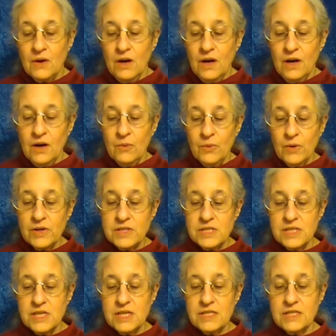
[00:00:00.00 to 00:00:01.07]
uh, it
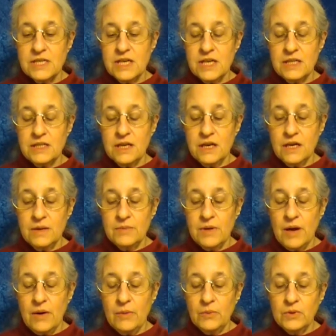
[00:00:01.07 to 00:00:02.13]
says that um,
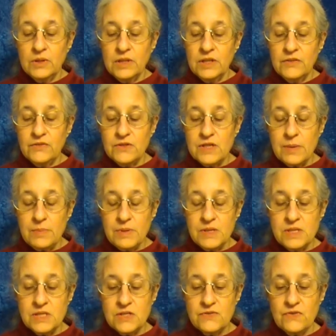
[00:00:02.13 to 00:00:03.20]
Yahweh will lift up
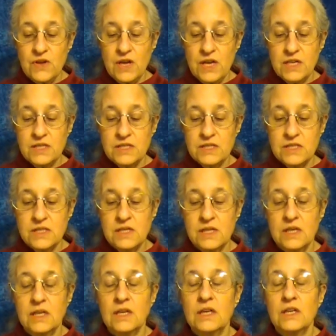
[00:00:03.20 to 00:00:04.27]
his face
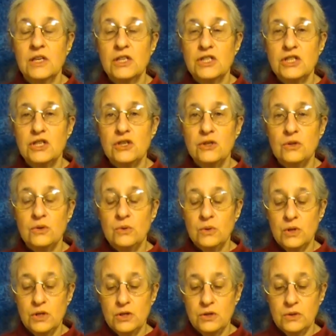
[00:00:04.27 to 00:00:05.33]
to
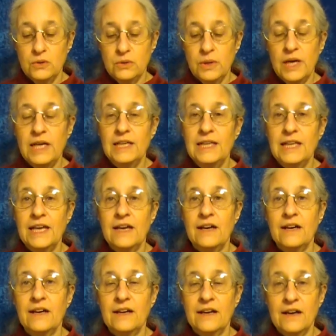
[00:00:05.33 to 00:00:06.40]
you,
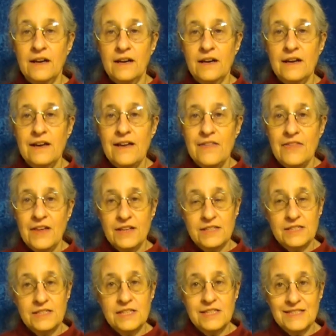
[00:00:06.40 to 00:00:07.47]
elecha,
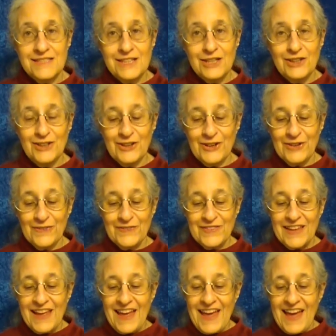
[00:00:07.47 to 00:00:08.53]
that's singular,
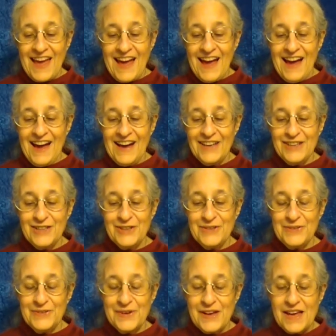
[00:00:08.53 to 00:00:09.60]
uh,
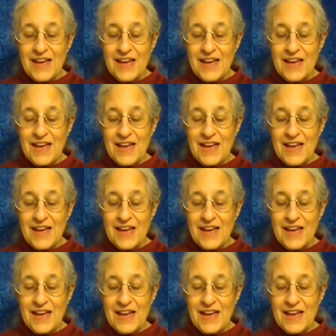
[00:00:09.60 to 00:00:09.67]
you.